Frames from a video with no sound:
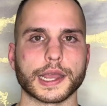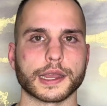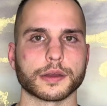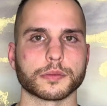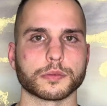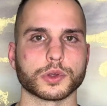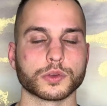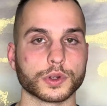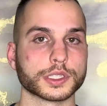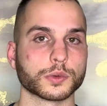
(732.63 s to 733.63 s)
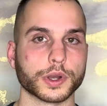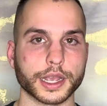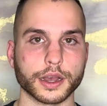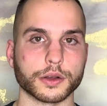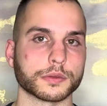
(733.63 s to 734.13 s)
But there is a way
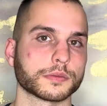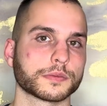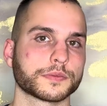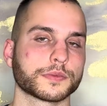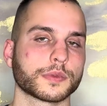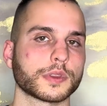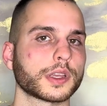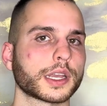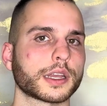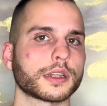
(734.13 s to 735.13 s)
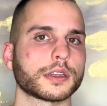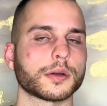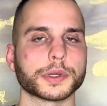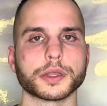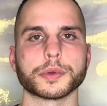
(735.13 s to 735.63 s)
out. And
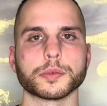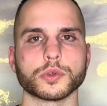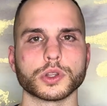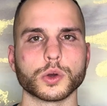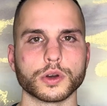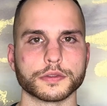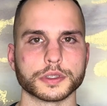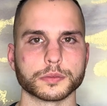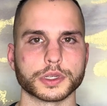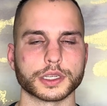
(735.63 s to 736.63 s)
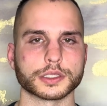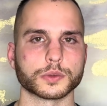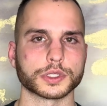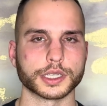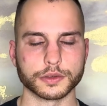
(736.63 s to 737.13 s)
not many people know of it because it
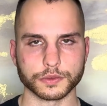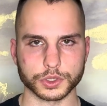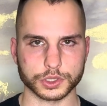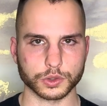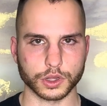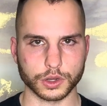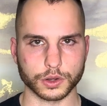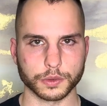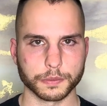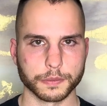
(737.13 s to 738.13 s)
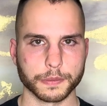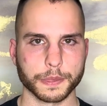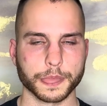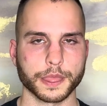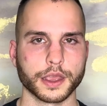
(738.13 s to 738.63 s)
was hidden for so long.
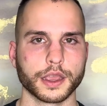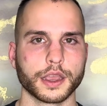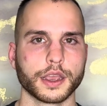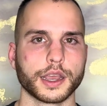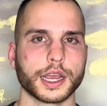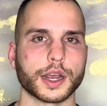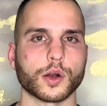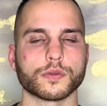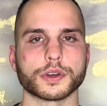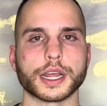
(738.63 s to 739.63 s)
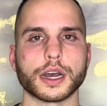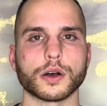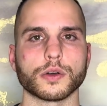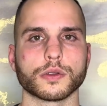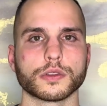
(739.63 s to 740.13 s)
However,
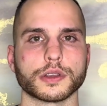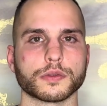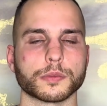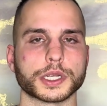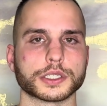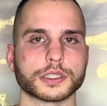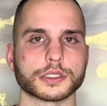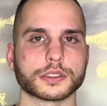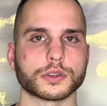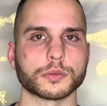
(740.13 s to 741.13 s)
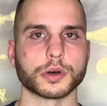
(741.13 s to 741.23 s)
now the information is to the